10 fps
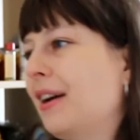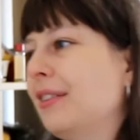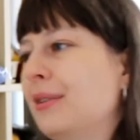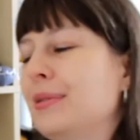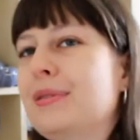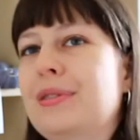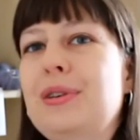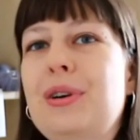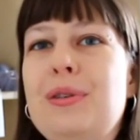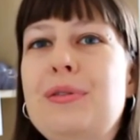those of
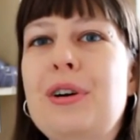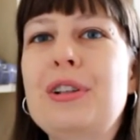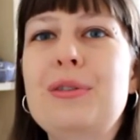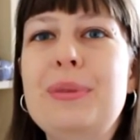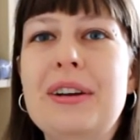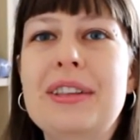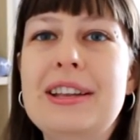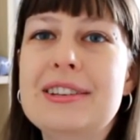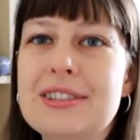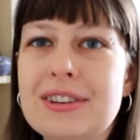you who follow me on
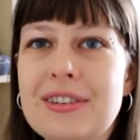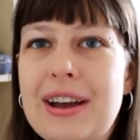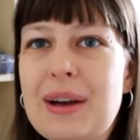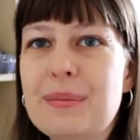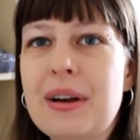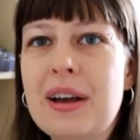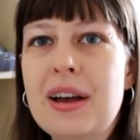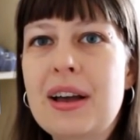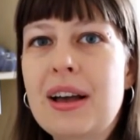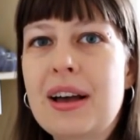Instagram
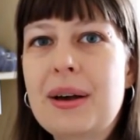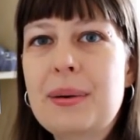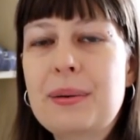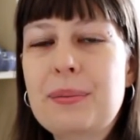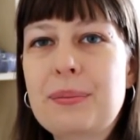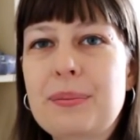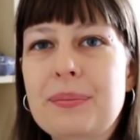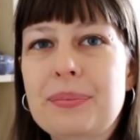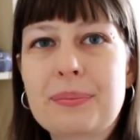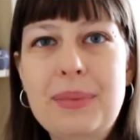
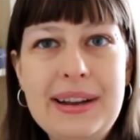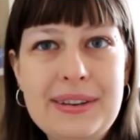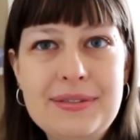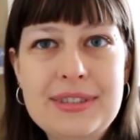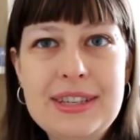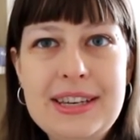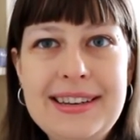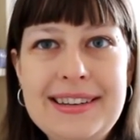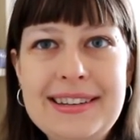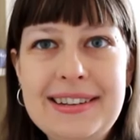might have
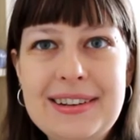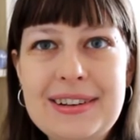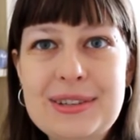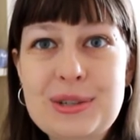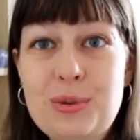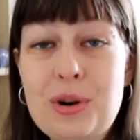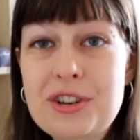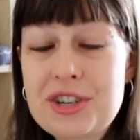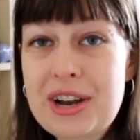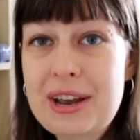seen the
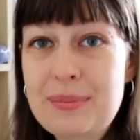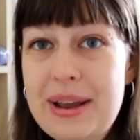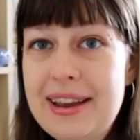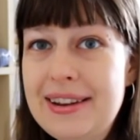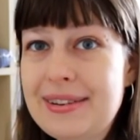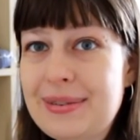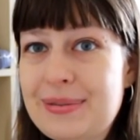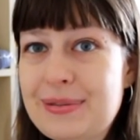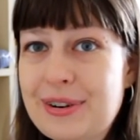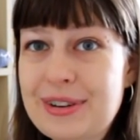swatch I made
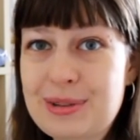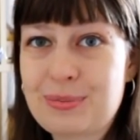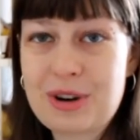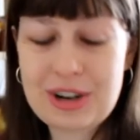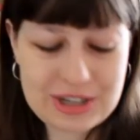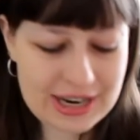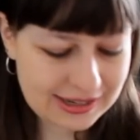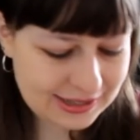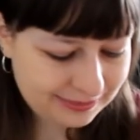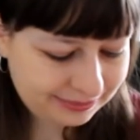for this
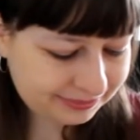project.